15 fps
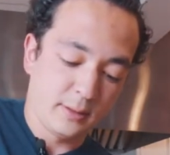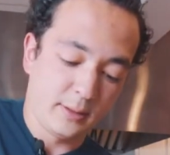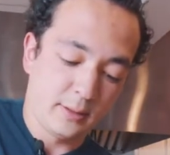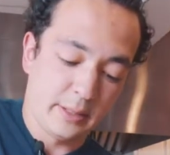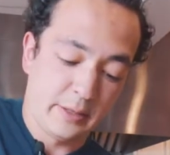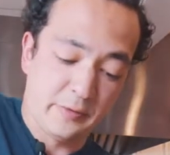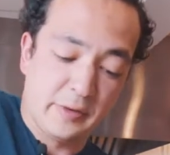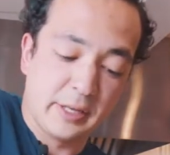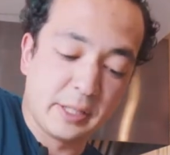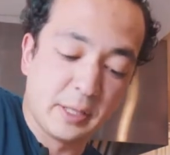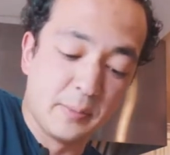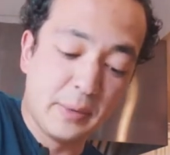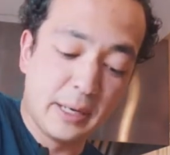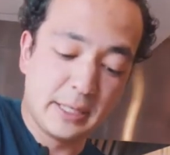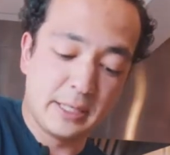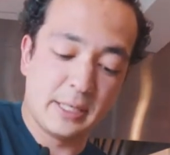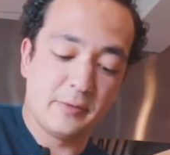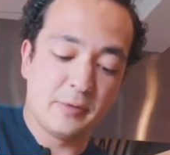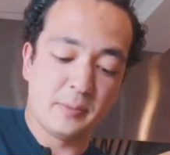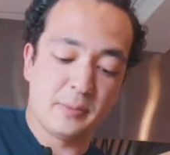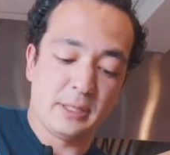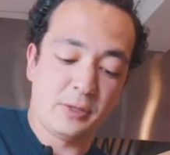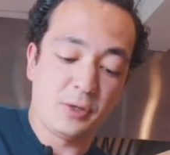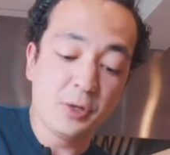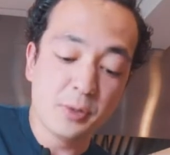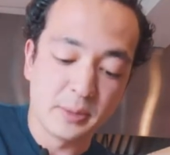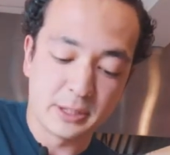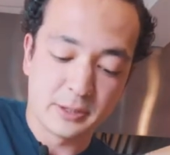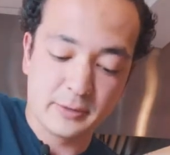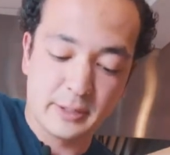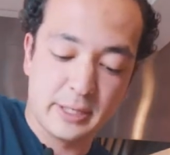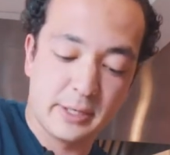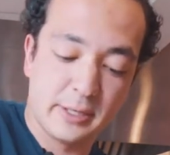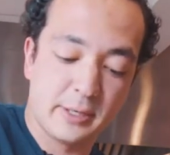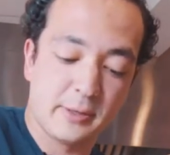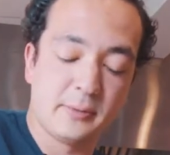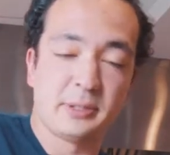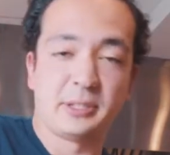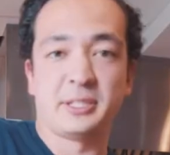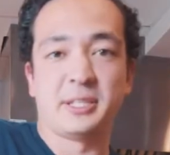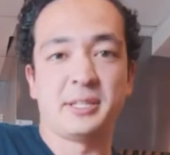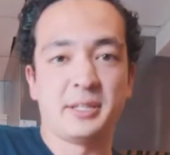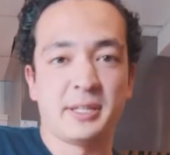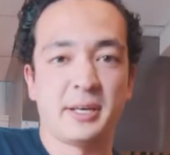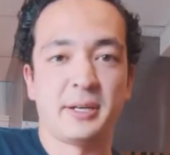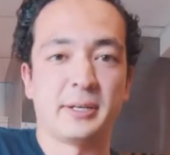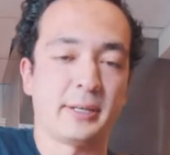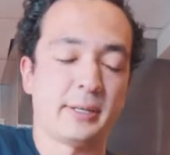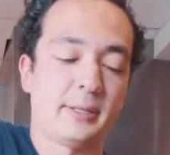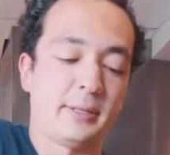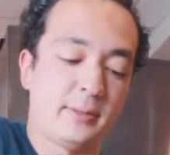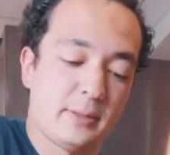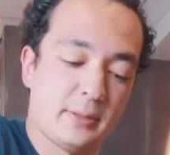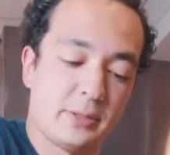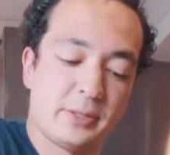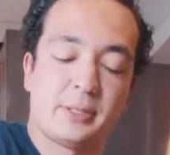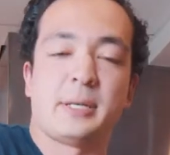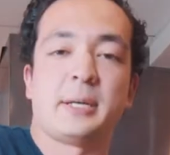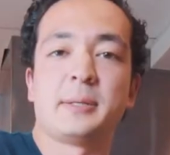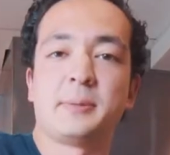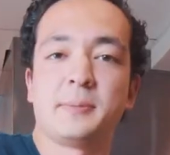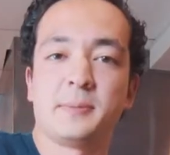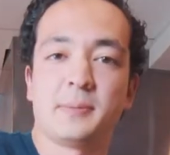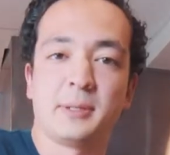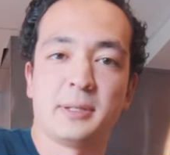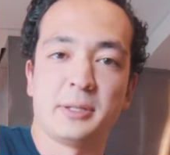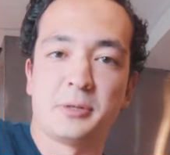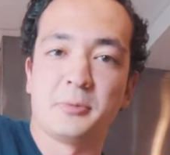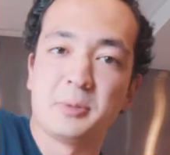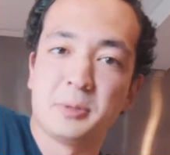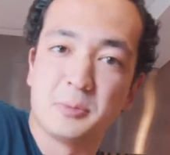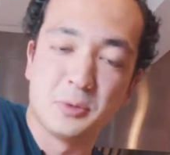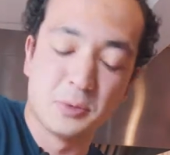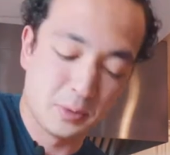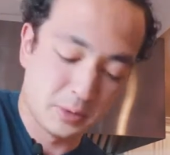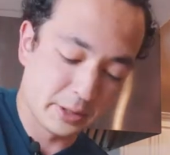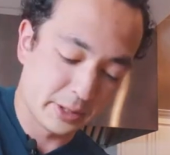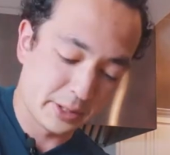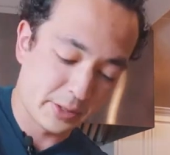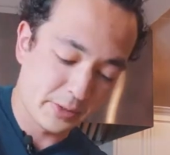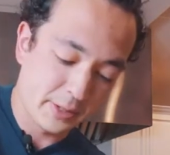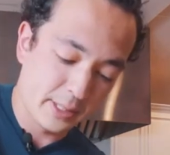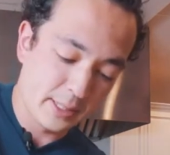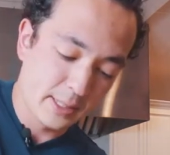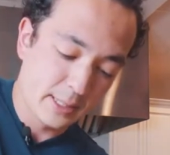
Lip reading: And in fact, that might even be too much flour, which then again, I'll just add a little bit more water to it.